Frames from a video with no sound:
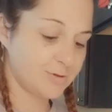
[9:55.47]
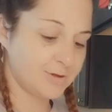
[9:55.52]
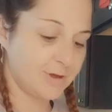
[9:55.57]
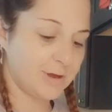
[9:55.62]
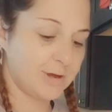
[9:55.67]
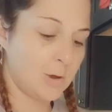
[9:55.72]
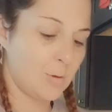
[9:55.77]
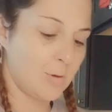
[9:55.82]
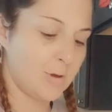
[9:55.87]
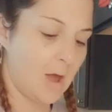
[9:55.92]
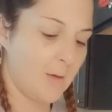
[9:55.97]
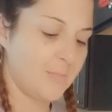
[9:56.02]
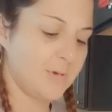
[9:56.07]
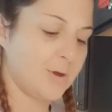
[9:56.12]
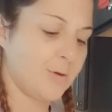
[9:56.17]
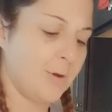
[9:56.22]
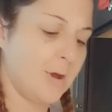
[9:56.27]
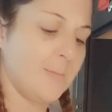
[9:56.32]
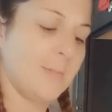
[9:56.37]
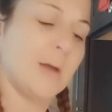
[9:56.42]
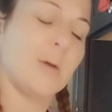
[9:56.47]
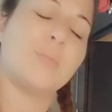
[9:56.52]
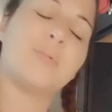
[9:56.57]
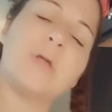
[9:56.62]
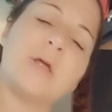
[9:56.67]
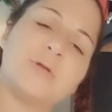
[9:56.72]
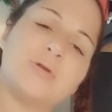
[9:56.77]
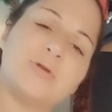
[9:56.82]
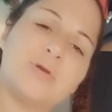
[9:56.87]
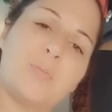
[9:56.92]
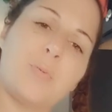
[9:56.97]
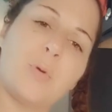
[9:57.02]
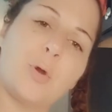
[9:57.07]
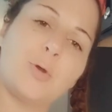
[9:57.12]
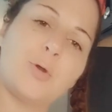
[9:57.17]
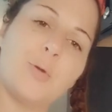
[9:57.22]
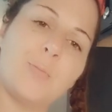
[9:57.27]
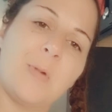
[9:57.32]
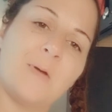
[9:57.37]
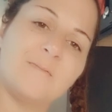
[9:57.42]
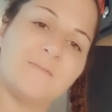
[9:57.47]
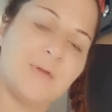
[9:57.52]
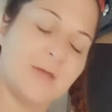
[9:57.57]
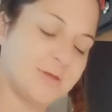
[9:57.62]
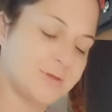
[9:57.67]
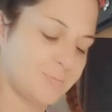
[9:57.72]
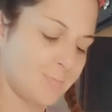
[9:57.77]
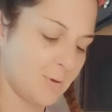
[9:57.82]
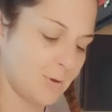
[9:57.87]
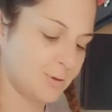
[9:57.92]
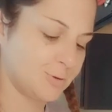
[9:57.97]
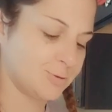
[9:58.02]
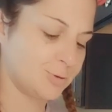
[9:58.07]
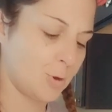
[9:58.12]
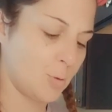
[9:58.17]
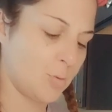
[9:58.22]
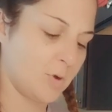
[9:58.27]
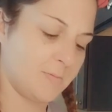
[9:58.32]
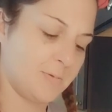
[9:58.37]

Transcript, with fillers: So I was like, you know what? I'm going to create my own dental support group on Facebook